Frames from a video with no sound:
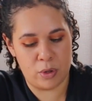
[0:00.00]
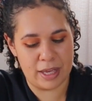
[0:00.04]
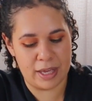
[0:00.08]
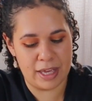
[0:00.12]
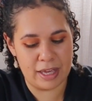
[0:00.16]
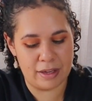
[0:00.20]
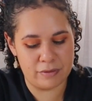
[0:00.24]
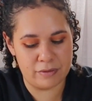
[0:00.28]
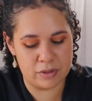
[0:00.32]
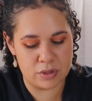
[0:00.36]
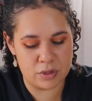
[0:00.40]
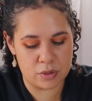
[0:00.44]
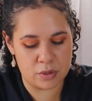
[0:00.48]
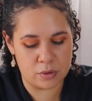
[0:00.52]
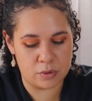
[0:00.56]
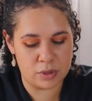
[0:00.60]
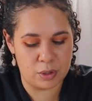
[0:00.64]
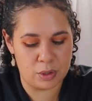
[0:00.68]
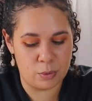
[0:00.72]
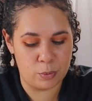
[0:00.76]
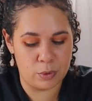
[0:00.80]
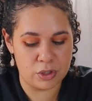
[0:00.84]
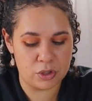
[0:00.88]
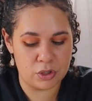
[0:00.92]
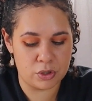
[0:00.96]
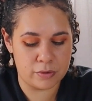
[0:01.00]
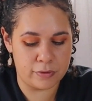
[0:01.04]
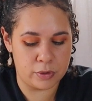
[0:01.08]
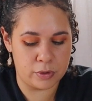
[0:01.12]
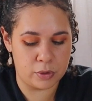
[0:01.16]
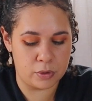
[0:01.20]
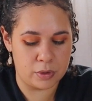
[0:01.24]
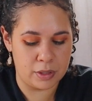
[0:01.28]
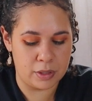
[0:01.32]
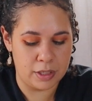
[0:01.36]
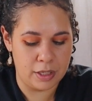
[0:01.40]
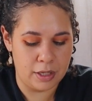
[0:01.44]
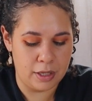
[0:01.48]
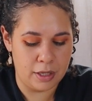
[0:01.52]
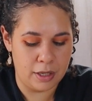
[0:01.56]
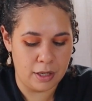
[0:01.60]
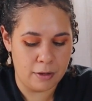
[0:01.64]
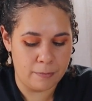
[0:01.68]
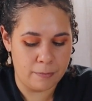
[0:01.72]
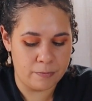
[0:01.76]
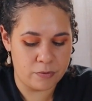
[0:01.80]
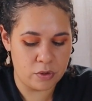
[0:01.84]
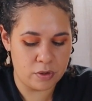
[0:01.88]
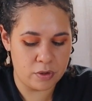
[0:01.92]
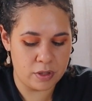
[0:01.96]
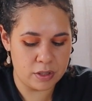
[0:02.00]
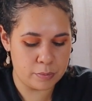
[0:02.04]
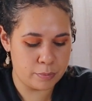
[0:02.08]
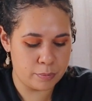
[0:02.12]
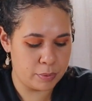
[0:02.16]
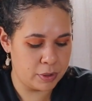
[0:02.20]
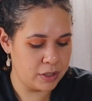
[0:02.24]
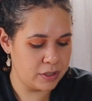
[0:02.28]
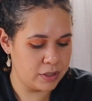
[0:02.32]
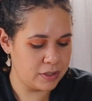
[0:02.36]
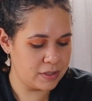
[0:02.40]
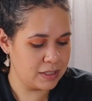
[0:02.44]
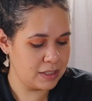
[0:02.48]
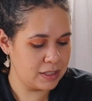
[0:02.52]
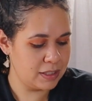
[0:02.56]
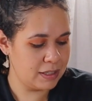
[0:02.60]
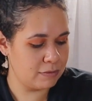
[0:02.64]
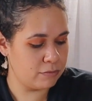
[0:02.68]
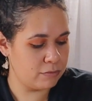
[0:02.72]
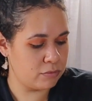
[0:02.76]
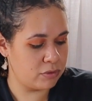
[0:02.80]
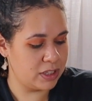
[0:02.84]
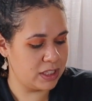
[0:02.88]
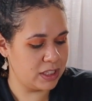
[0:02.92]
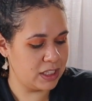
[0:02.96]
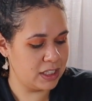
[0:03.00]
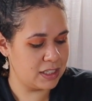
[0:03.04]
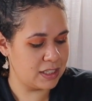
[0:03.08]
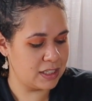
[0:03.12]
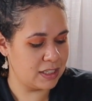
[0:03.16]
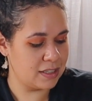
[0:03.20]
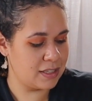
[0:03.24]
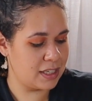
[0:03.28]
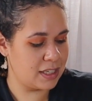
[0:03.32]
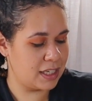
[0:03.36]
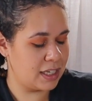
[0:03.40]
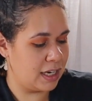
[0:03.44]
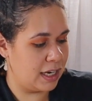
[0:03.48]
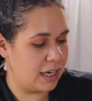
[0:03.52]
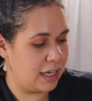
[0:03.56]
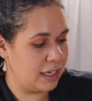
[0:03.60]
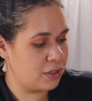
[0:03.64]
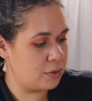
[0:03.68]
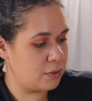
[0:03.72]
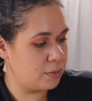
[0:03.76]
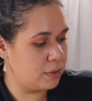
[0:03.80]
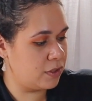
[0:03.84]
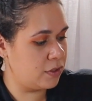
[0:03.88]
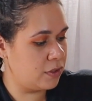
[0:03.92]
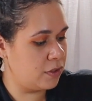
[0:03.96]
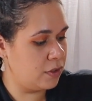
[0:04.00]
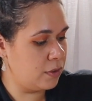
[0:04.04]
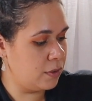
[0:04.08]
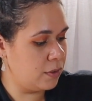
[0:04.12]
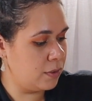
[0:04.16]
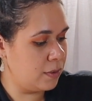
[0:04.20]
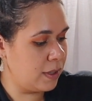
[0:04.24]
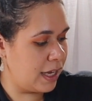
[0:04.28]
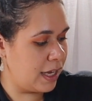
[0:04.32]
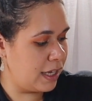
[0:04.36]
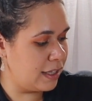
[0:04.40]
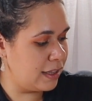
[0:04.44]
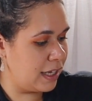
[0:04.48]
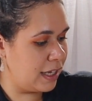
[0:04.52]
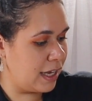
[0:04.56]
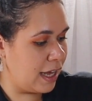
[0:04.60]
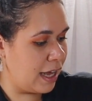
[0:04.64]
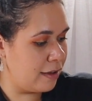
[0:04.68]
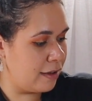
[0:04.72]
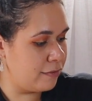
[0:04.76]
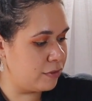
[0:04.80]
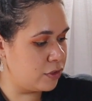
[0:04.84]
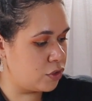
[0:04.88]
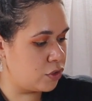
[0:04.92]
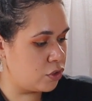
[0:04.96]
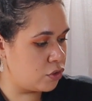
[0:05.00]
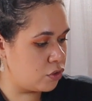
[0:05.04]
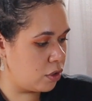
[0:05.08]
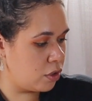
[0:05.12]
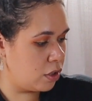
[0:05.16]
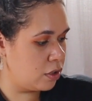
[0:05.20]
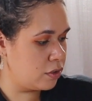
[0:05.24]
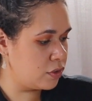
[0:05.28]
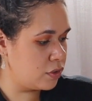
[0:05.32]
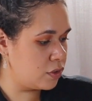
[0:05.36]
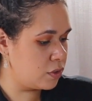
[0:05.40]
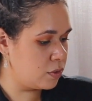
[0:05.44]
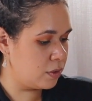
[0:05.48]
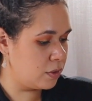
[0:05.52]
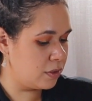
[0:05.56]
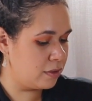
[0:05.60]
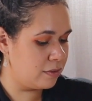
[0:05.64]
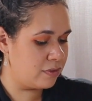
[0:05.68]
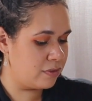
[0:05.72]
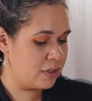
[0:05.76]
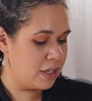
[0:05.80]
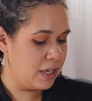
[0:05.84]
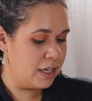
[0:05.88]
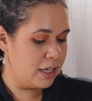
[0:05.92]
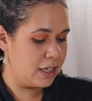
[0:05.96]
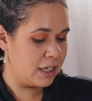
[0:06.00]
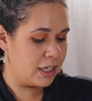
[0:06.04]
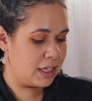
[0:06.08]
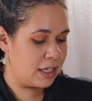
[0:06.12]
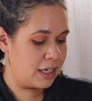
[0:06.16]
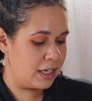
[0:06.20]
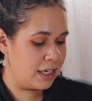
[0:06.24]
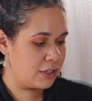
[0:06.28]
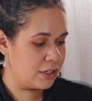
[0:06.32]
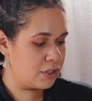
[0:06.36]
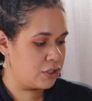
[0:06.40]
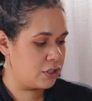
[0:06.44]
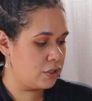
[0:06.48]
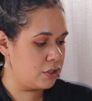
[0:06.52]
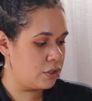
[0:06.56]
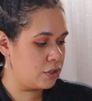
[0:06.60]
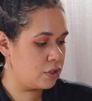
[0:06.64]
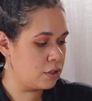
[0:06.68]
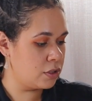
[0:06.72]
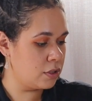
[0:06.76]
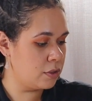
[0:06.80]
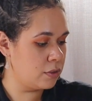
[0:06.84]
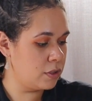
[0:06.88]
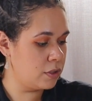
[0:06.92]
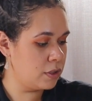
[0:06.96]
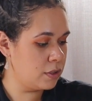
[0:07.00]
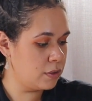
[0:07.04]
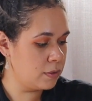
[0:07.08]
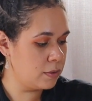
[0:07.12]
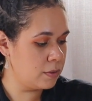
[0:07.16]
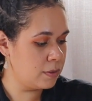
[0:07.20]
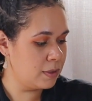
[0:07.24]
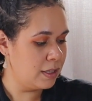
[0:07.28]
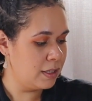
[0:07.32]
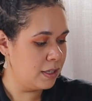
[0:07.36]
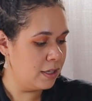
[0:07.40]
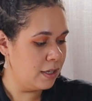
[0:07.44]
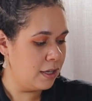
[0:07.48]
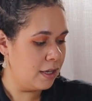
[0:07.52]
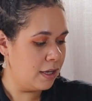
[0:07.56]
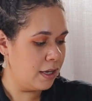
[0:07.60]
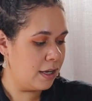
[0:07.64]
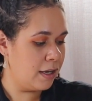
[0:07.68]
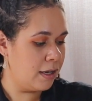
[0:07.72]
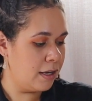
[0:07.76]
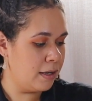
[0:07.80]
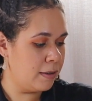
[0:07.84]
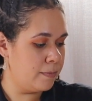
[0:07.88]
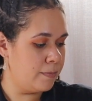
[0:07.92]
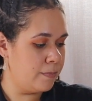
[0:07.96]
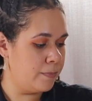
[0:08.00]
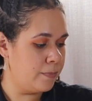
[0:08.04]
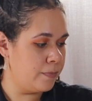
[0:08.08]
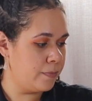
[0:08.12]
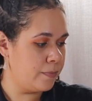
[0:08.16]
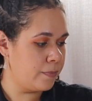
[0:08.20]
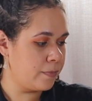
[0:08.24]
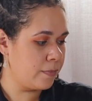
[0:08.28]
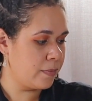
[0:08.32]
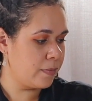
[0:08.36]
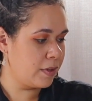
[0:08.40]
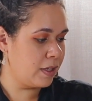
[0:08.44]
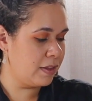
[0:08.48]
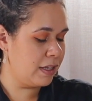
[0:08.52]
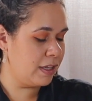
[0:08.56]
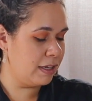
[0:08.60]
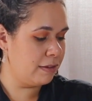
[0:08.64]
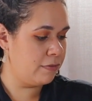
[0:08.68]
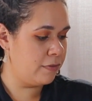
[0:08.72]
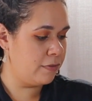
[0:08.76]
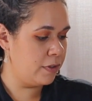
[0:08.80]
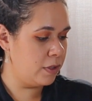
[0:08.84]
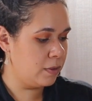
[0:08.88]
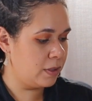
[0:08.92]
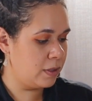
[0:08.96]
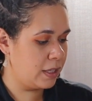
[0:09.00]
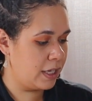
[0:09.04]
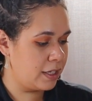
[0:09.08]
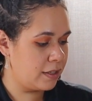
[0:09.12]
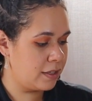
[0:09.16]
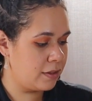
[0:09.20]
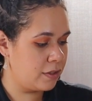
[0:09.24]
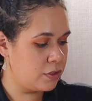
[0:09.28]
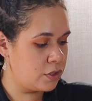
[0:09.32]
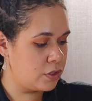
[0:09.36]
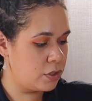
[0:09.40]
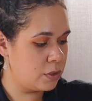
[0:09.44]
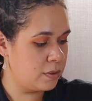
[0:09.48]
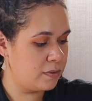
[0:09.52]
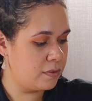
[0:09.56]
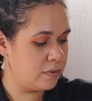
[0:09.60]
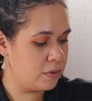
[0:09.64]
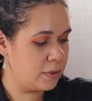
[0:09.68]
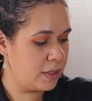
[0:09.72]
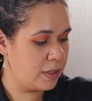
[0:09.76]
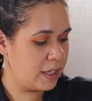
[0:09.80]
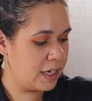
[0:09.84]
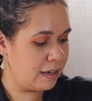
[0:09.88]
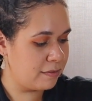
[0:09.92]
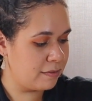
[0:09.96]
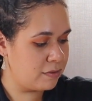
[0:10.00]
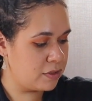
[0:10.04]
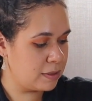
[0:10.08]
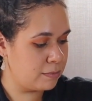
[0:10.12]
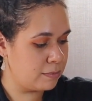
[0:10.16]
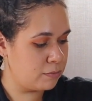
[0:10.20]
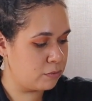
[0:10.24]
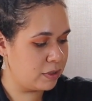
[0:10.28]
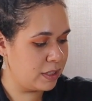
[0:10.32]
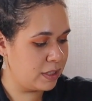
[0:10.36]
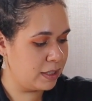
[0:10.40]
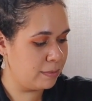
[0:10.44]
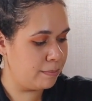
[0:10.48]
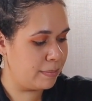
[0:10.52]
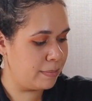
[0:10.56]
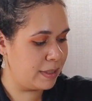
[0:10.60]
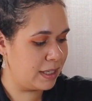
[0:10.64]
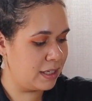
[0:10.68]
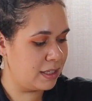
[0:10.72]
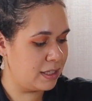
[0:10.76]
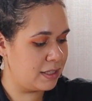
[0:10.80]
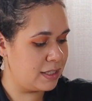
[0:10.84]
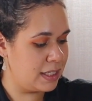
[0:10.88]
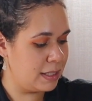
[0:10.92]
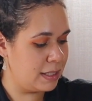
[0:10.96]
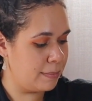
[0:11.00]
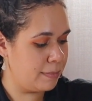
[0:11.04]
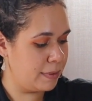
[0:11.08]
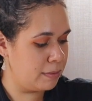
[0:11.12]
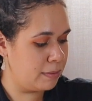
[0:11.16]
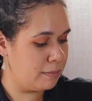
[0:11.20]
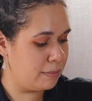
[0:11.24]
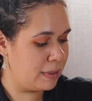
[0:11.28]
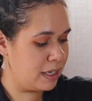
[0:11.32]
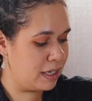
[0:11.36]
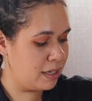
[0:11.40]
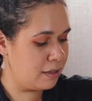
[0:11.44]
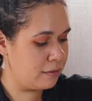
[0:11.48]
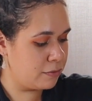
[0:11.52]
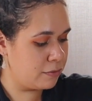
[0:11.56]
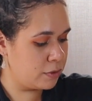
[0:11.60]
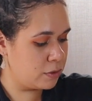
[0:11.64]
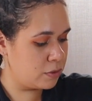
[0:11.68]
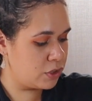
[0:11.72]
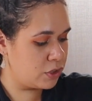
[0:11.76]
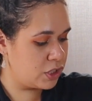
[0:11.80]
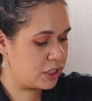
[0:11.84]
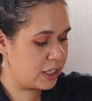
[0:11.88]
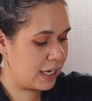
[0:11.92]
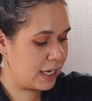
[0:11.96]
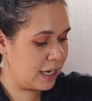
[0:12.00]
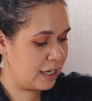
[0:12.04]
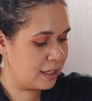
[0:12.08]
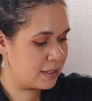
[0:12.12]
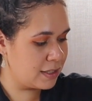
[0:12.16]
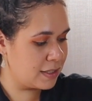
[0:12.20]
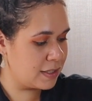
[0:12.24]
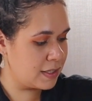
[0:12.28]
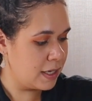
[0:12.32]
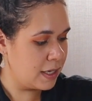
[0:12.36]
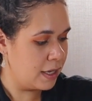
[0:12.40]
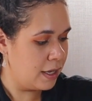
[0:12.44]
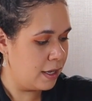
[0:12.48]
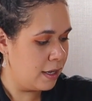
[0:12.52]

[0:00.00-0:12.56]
heaven's only wishful. So this person really does connect with you, and they have a strong sort of connection to you. They feel like the two of you can have some really big, deep, and meaningful chats,